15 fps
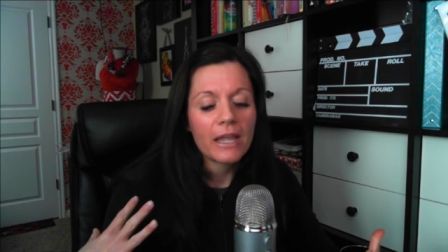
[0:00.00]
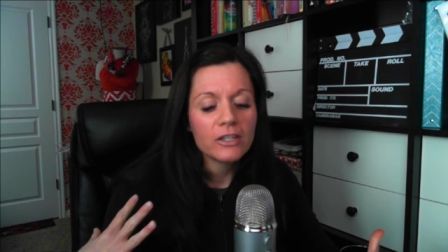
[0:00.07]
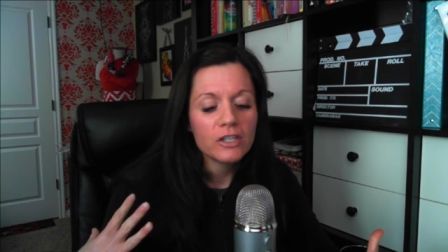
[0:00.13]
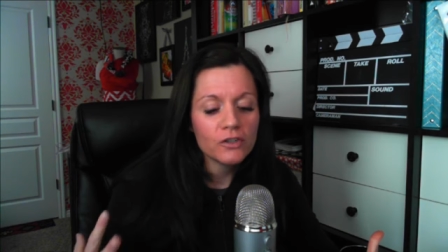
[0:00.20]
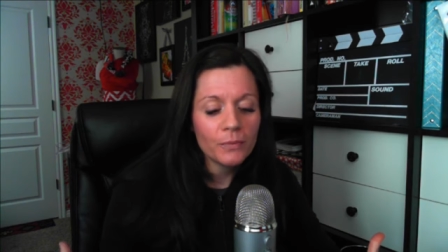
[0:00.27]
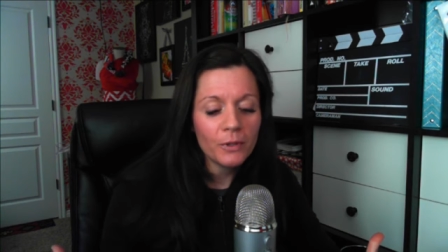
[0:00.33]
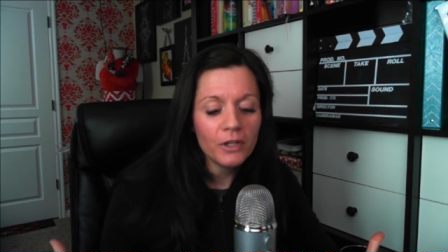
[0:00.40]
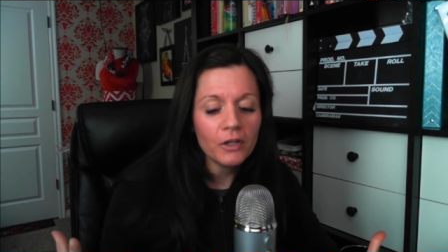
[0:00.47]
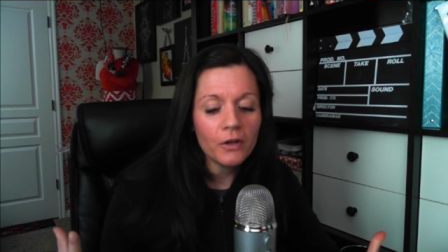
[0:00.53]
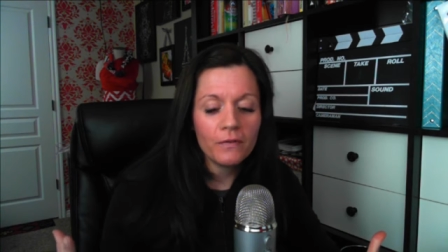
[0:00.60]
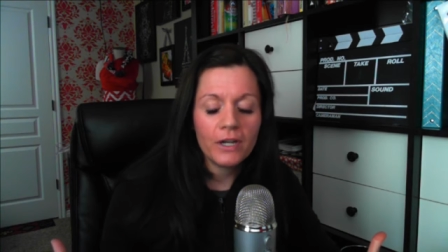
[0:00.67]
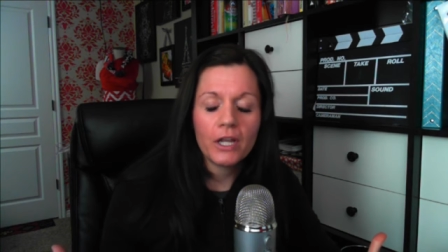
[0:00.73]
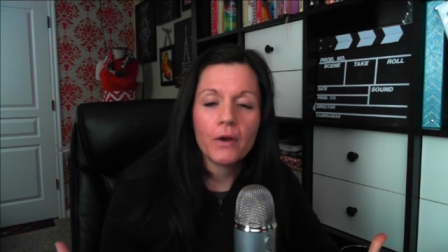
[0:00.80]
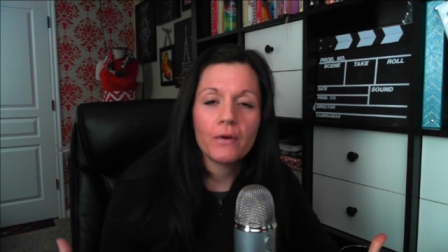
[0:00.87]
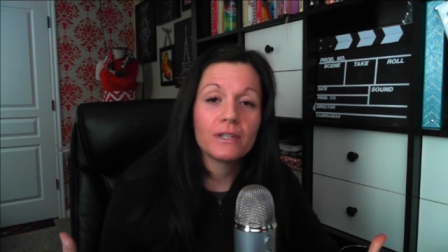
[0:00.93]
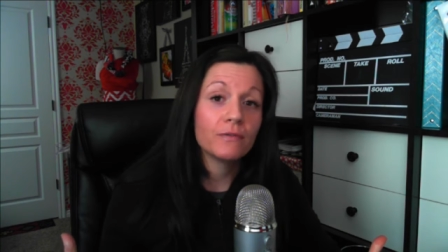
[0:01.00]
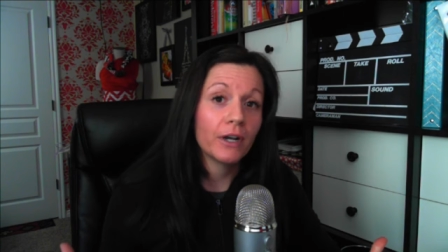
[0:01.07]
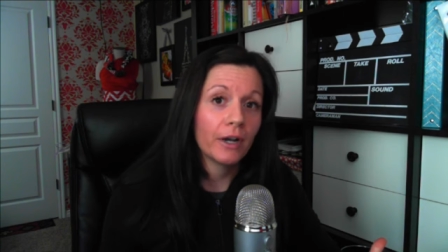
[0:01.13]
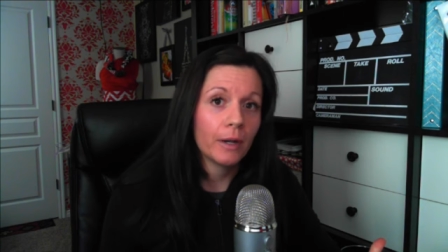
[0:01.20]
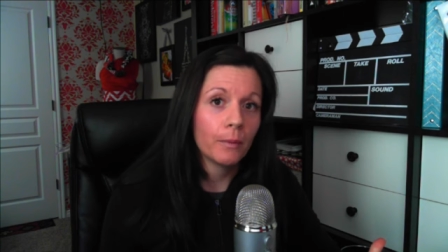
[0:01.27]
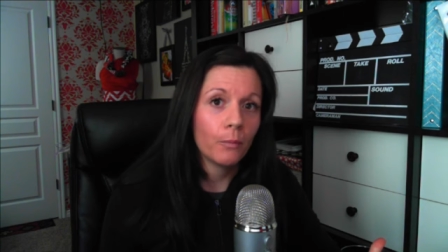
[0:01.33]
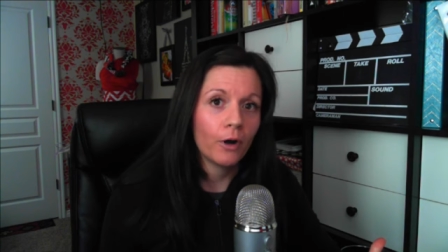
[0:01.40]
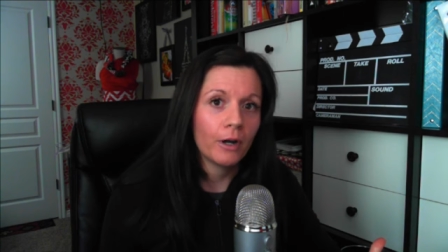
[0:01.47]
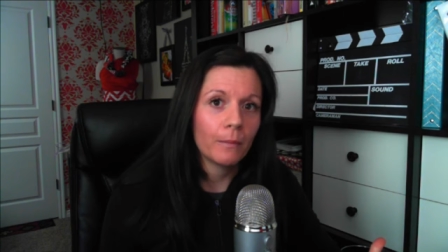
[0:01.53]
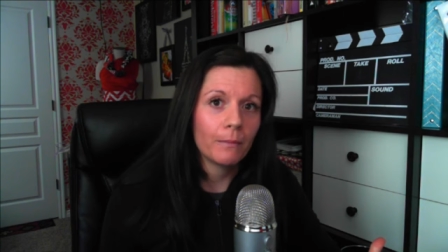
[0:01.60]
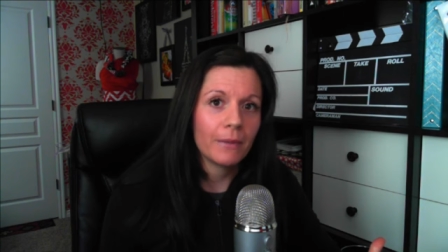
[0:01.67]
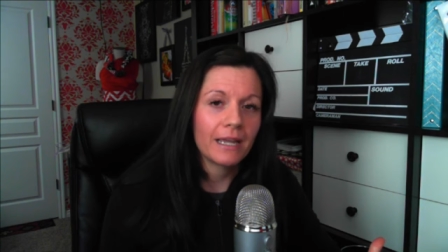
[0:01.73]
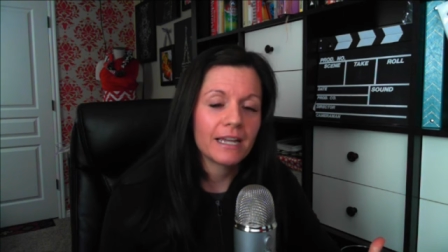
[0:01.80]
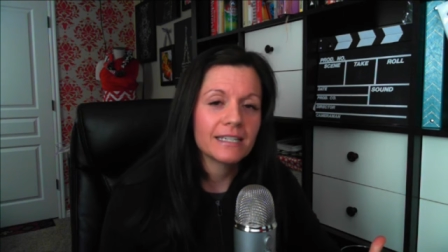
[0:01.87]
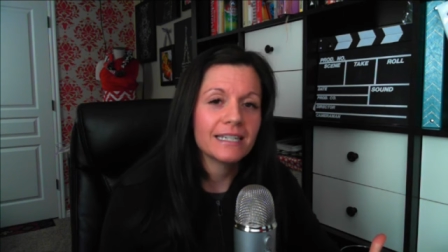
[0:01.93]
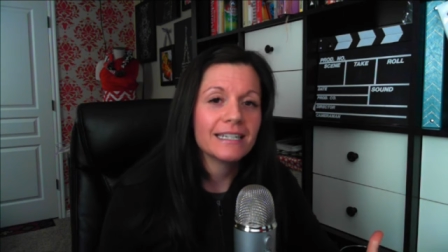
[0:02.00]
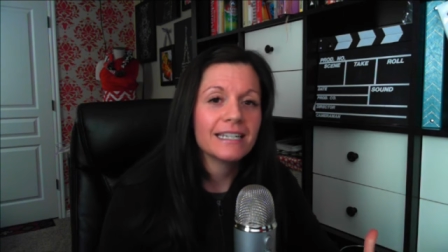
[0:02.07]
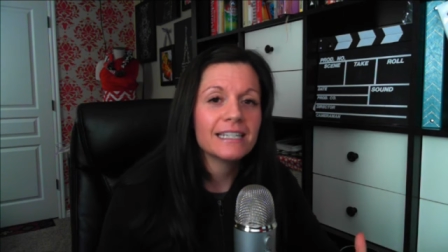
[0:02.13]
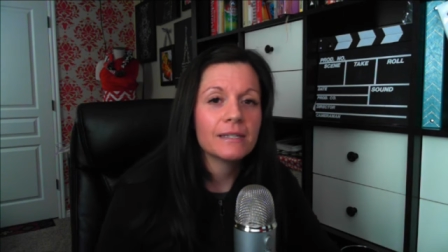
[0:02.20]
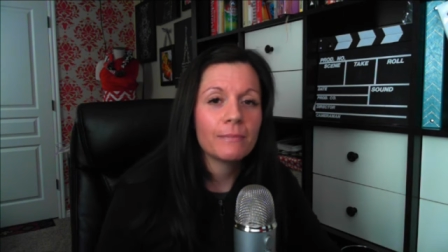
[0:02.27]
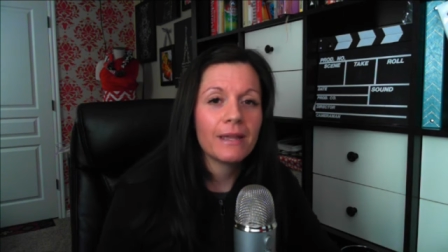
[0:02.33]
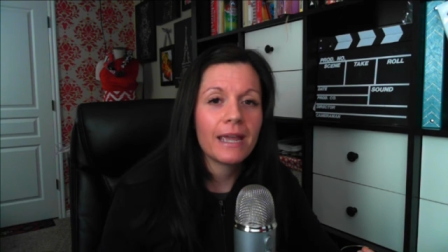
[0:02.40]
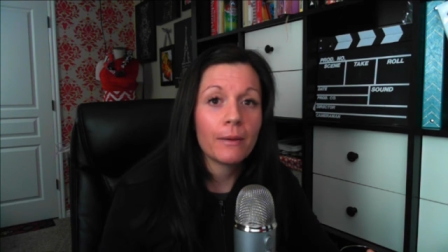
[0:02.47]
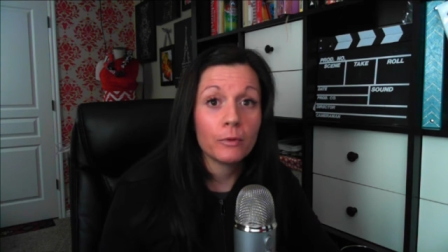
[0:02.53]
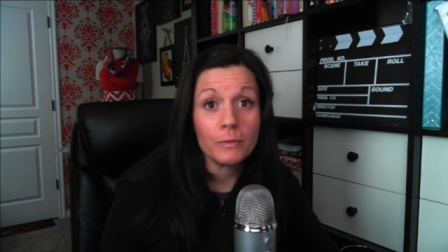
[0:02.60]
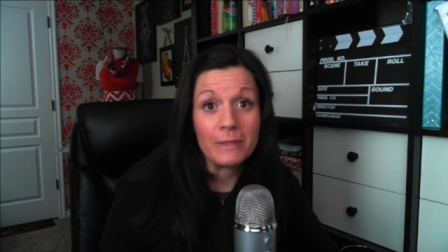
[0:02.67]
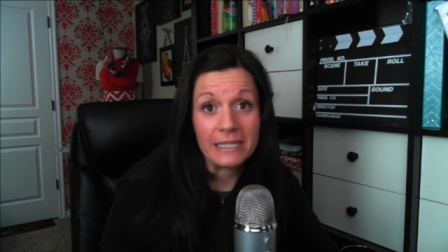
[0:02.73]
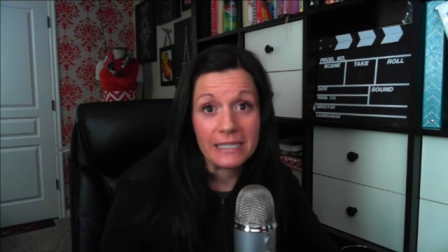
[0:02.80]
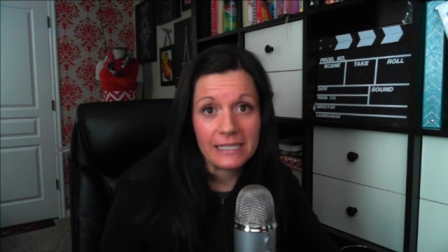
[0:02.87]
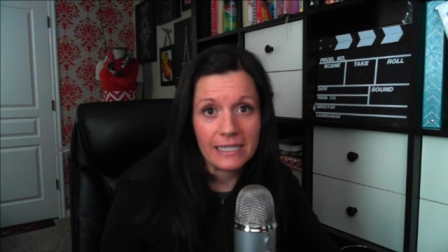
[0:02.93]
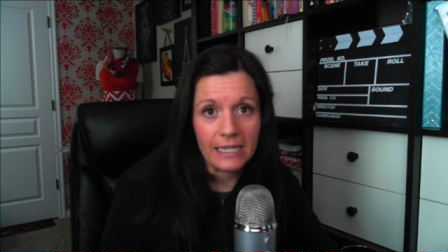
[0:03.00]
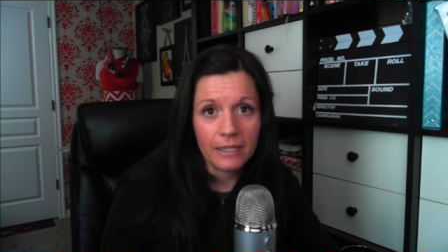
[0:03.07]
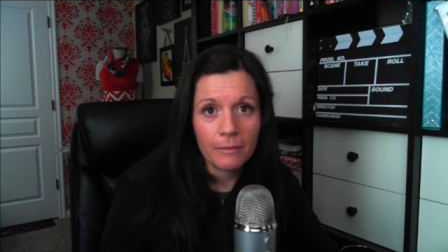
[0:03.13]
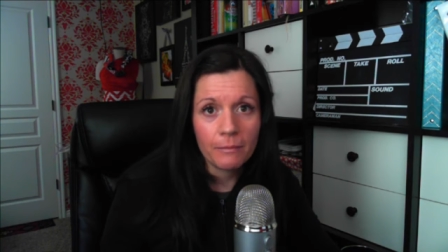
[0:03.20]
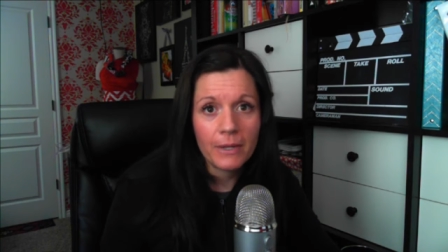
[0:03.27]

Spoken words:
Distributing your video is very important because it needs to be able to be seen.